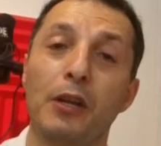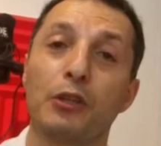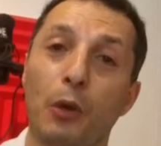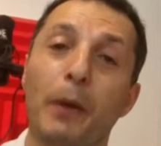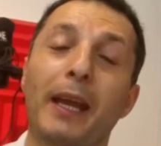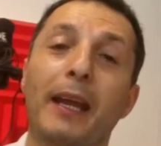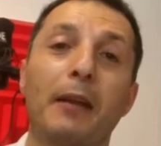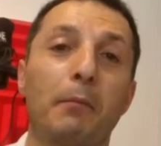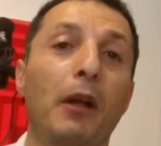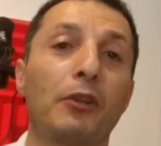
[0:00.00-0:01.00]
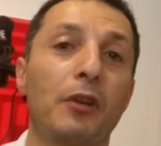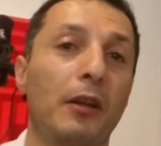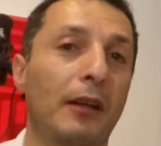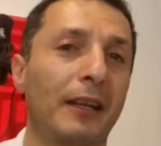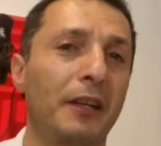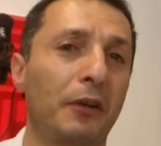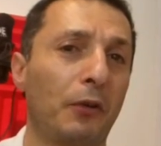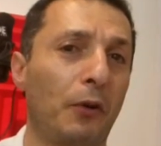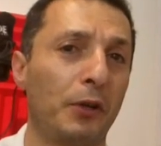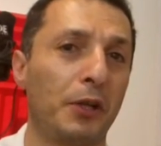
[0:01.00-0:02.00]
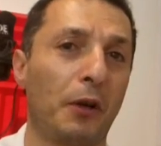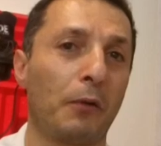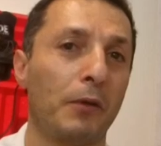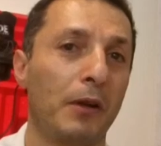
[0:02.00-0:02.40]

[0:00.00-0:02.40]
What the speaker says: so we can get much cleaner audio